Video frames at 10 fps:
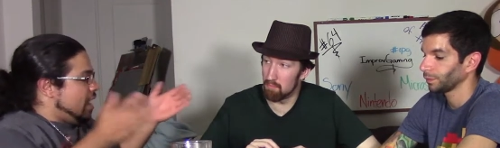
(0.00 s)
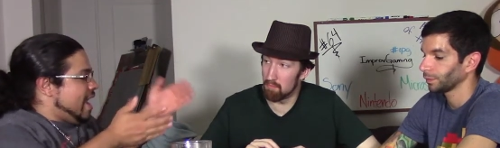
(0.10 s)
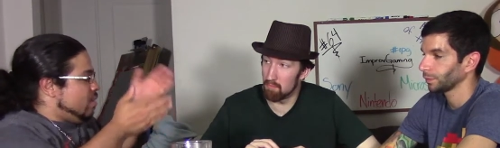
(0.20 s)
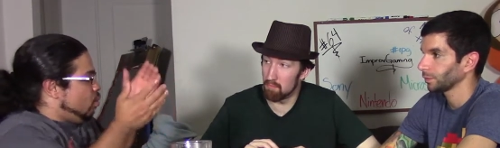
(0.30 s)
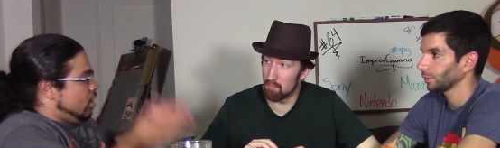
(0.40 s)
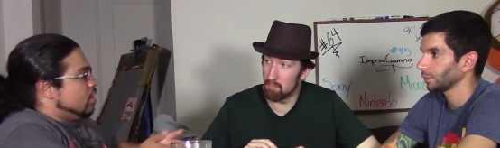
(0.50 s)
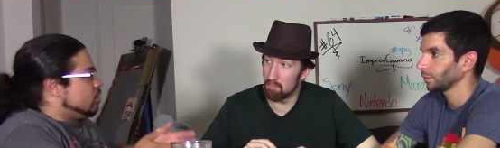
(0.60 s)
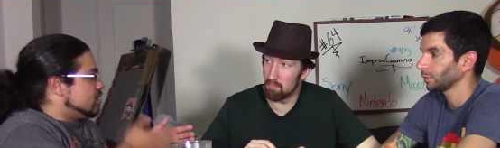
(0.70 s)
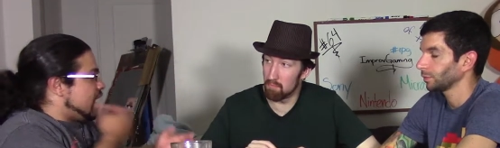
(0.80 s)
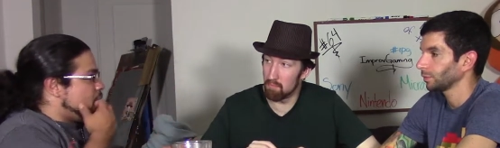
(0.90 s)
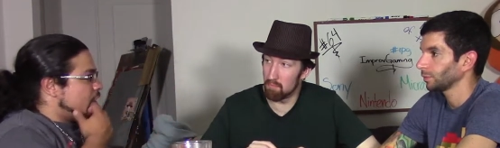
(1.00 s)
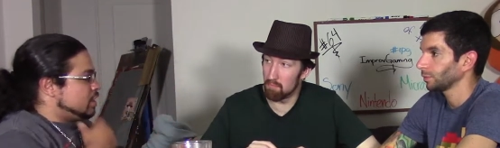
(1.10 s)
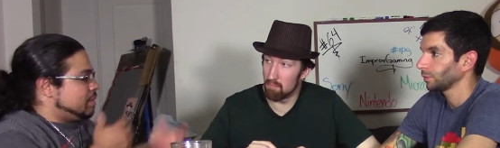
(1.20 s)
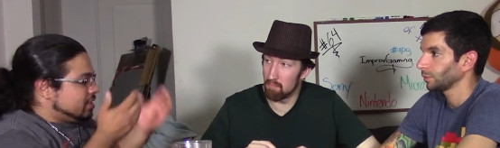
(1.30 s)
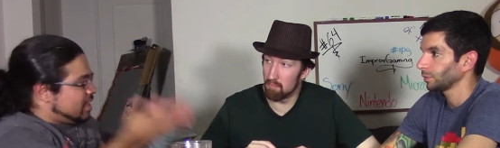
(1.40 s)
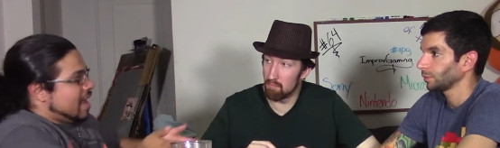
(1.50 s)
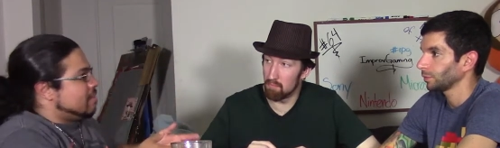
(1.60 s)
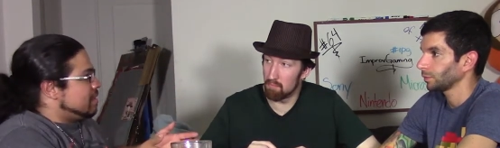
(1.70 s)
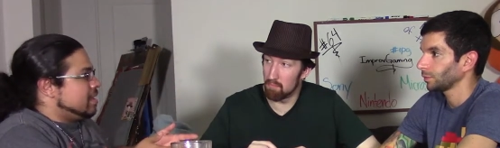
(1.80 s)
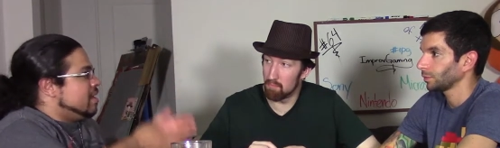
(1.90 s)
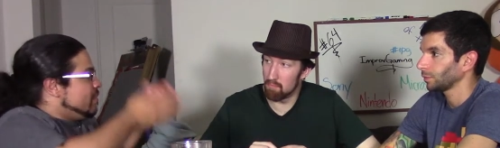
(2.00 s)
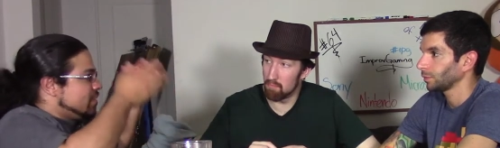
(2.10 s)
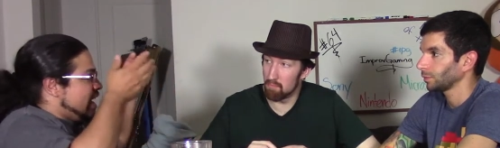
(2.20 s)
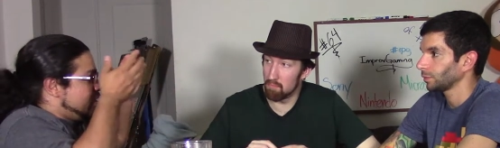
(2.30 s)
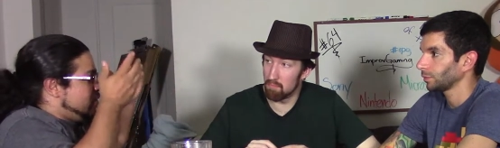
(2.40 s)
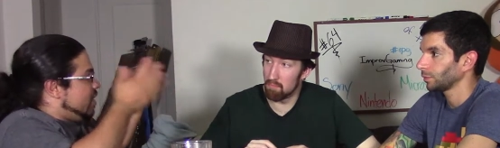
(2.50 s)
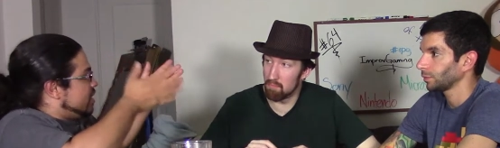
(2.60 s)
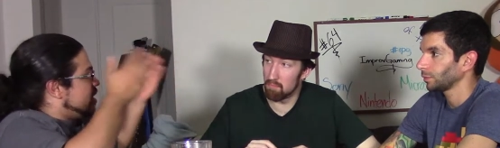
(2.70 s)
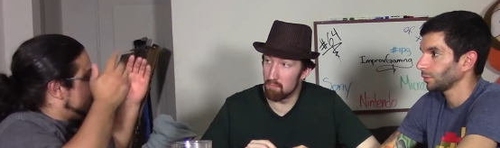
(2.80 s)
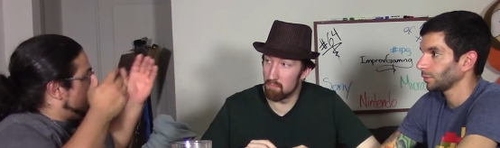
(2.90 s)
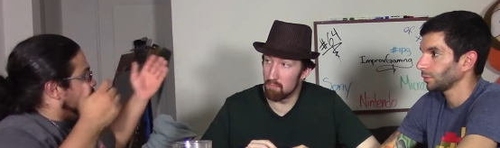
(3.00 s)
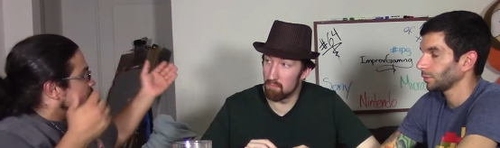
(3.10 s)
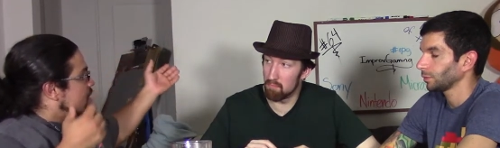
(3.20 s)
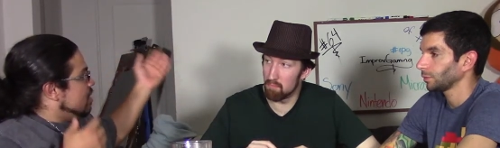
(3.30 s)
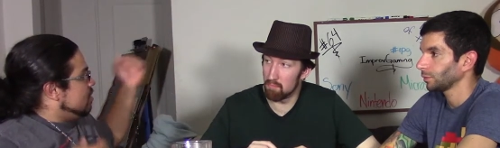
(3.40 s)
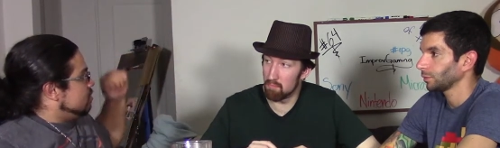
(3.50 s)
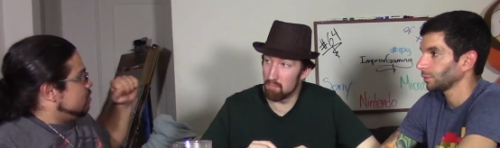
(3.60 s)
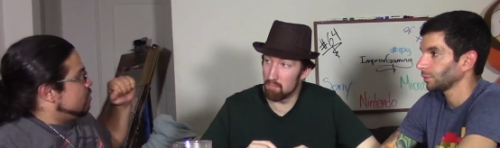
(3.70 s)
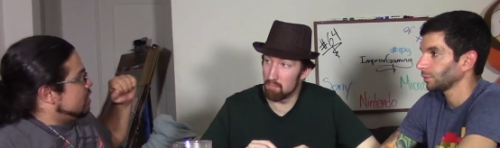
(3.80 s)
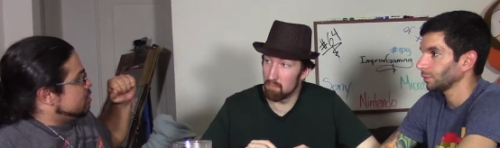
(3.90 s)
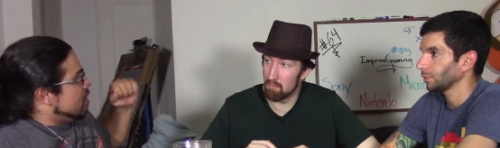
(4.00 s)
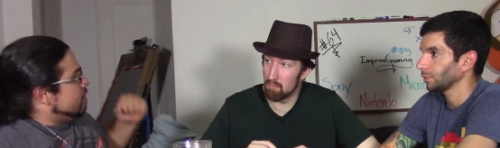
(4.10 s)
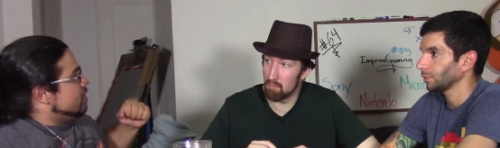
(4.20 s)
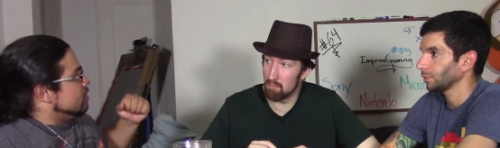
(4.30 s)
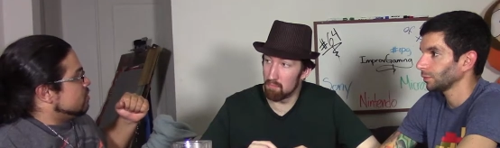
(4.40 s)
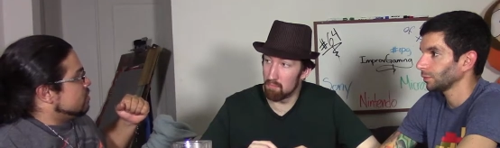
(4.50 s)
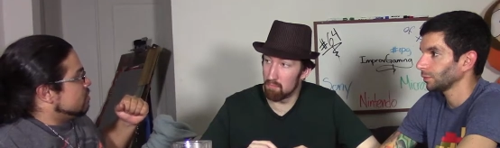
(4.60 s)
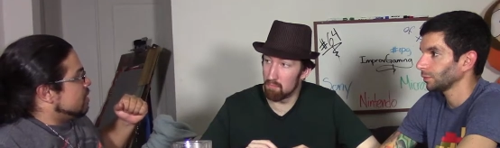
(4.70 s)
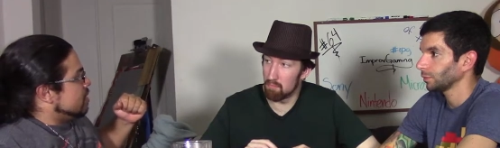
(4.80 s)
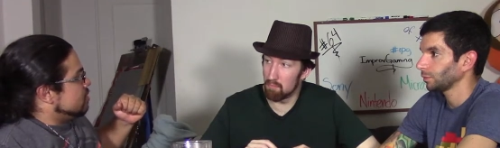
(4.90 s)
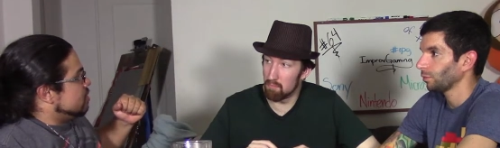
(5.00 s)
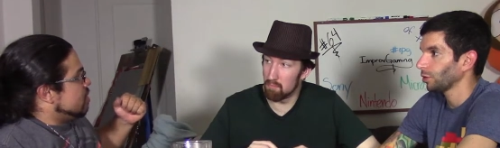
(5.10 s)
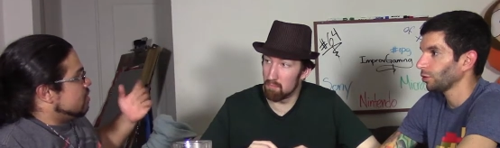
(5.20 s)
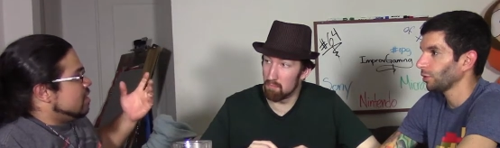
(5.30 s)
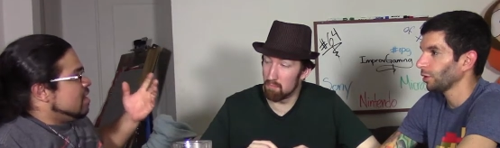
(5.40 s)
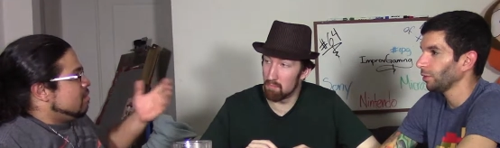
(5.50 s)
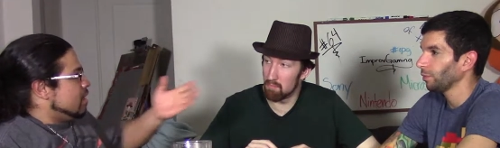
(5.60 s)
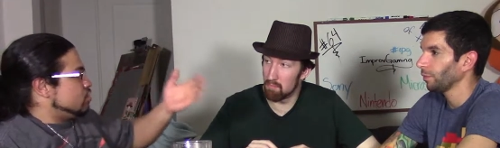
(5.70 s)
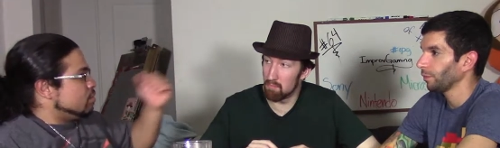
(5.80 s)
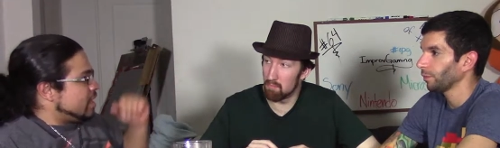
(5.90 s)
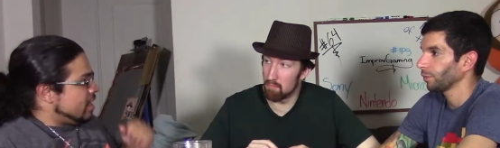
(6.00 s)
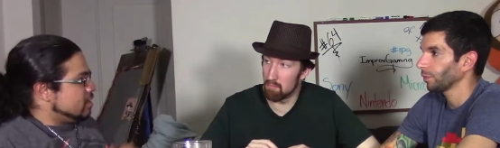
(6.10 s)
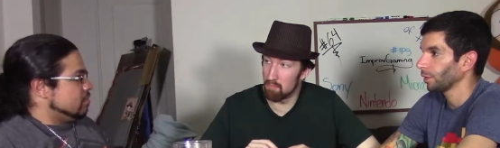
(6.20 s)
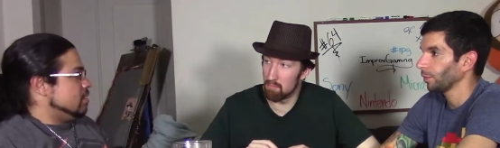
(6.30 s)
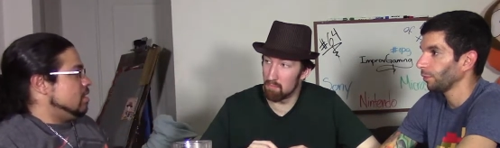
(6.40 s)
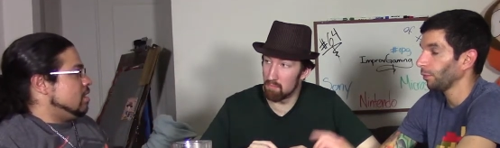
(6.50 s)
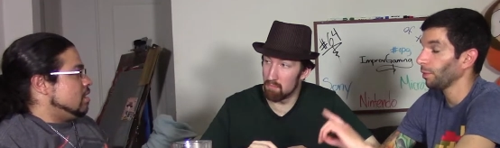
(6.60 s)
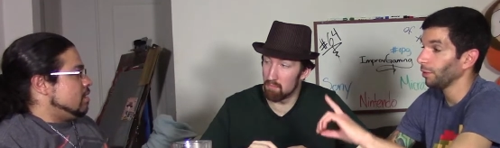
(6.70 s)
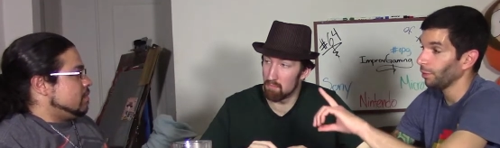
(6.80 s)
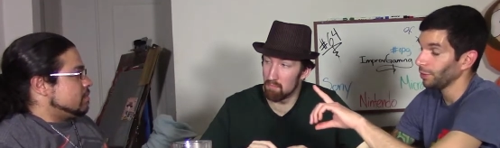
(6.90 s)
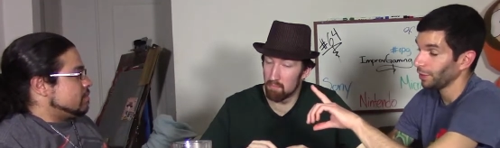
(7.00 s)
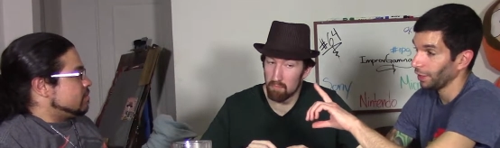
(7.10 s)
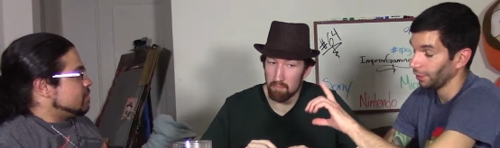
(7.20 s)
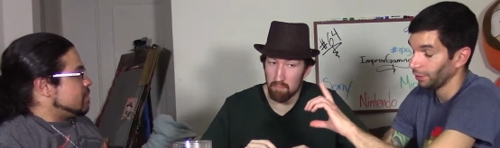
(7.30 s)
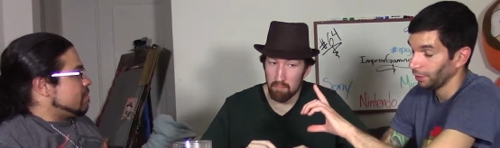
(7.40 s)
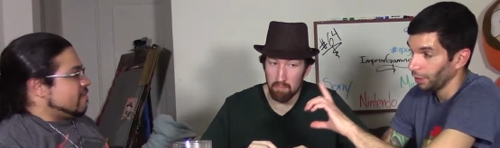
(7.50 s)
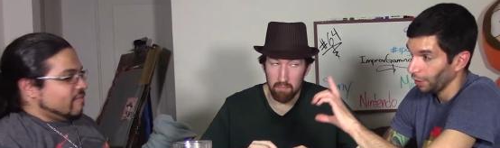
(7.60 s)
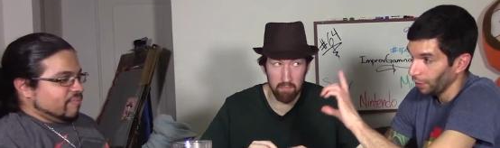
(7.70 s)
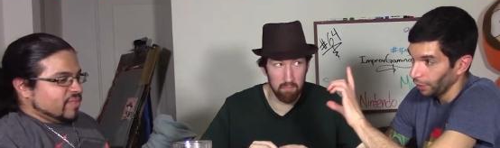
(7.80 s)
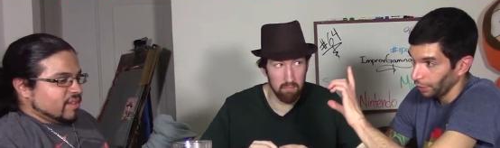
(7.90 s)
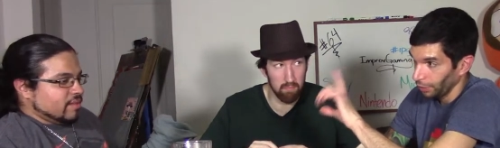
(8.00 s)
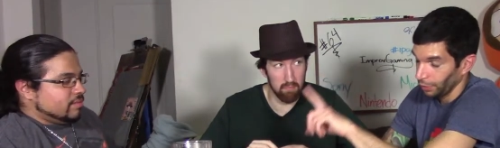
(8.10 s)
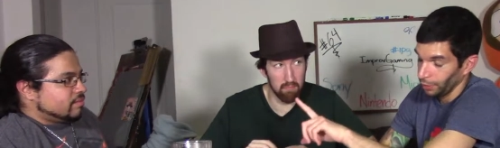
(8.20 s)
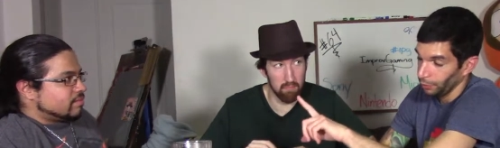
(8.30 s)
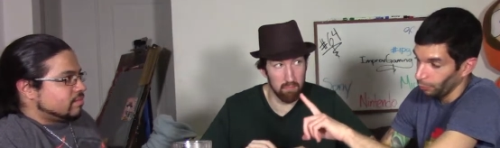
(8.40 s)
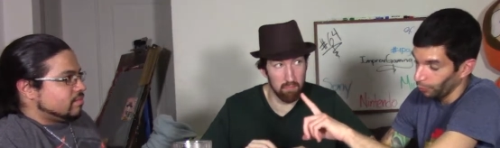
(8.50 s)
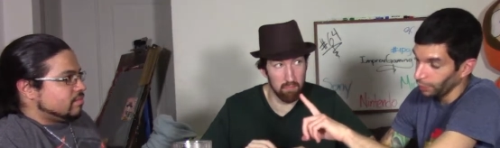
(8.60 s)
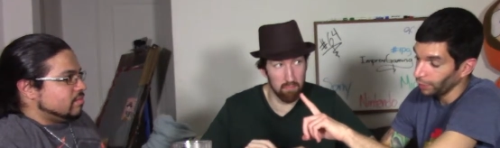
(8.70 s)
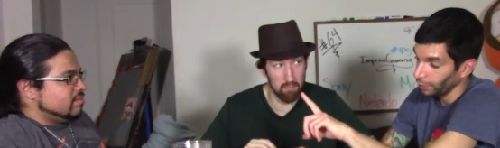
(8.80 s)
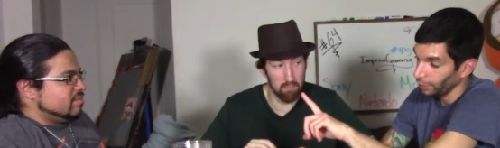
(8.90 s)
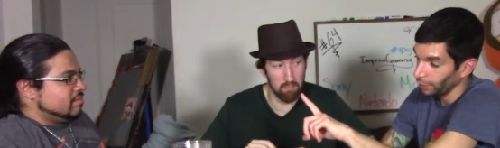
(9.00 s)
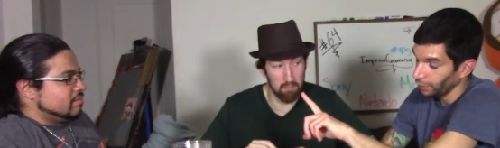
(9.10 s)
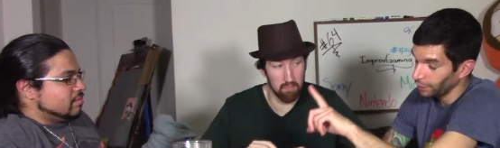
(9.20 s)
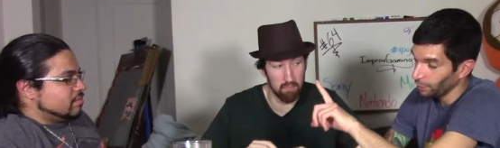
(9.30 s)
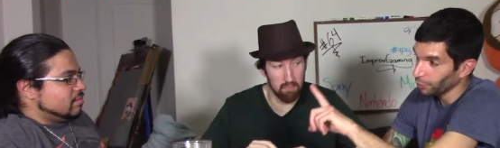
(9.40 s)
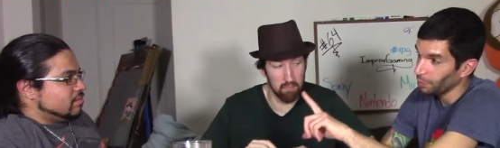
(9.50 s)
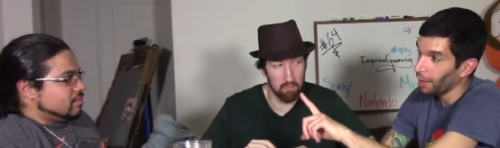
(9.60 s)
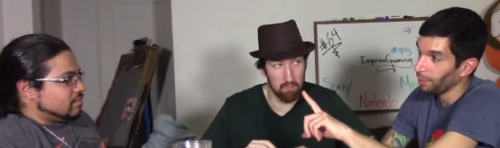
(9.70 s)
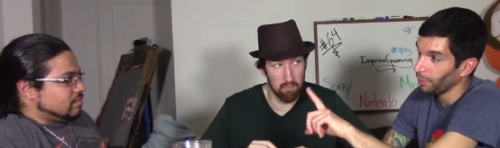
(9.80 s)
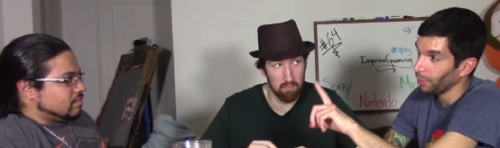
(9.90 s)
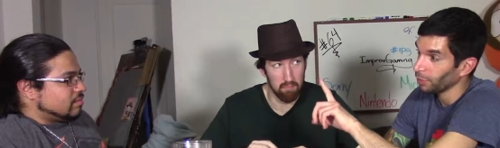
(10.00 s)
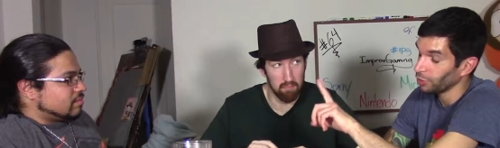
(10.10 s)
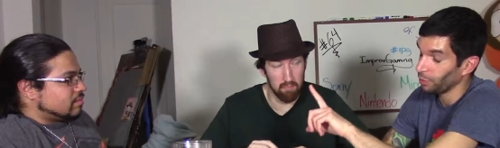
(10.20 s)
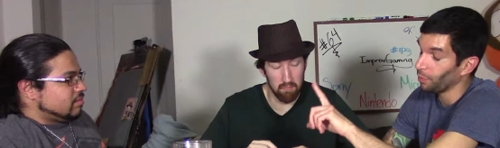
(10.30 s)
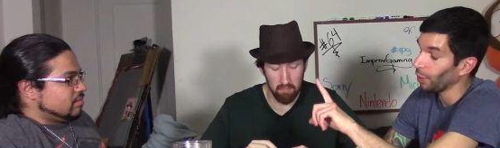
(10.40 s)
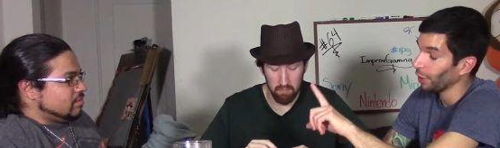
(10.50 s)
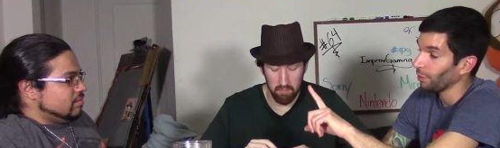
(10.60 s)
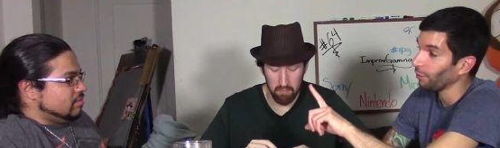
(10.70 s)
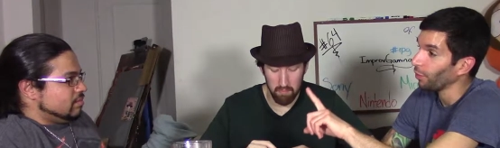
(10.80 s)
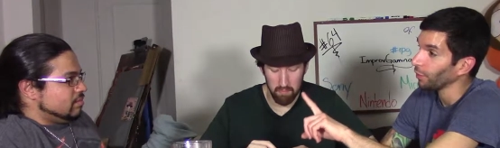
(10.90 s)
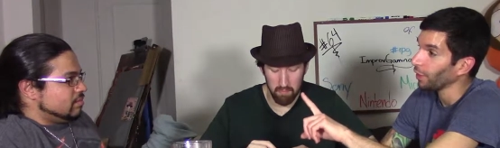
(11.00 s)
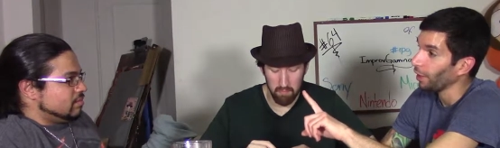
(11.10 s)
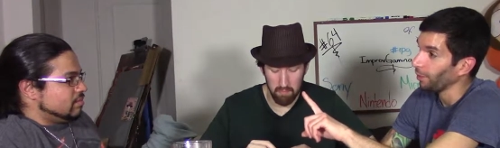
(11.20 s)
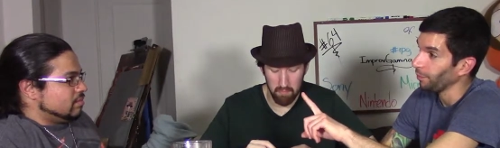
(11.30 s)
Speaker 1: a world that I want to spend time in, like fucking uh, where's Mario's things? Mushroom Kingdom. Mushroom
Speaker 2: Kingdom. Let me let me say, what is the most popular Super Mario game of all time?